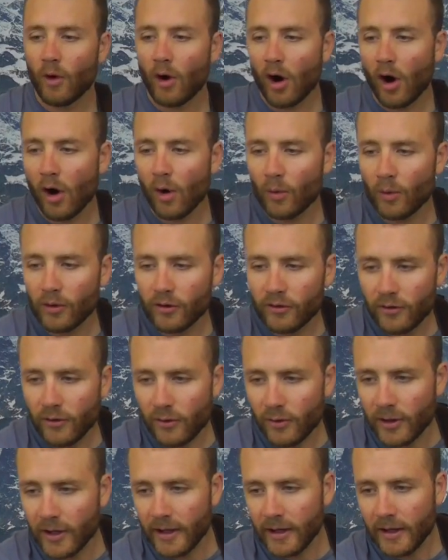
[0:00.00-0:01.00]
all we're
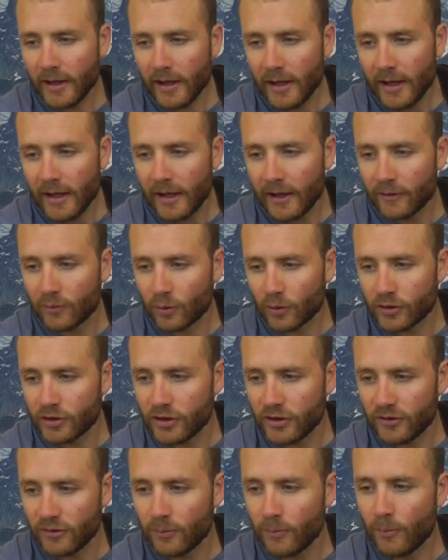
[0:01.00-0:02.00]
doing is we're
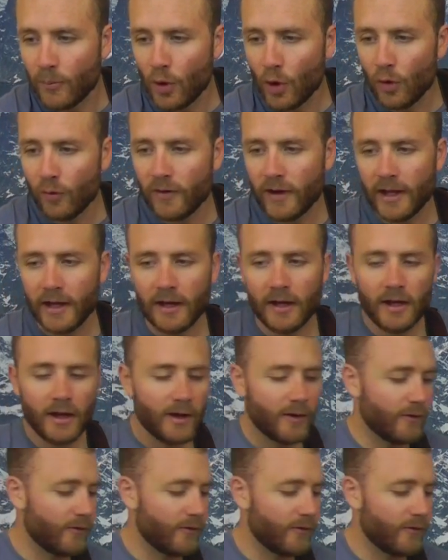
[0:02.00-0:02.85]
just moving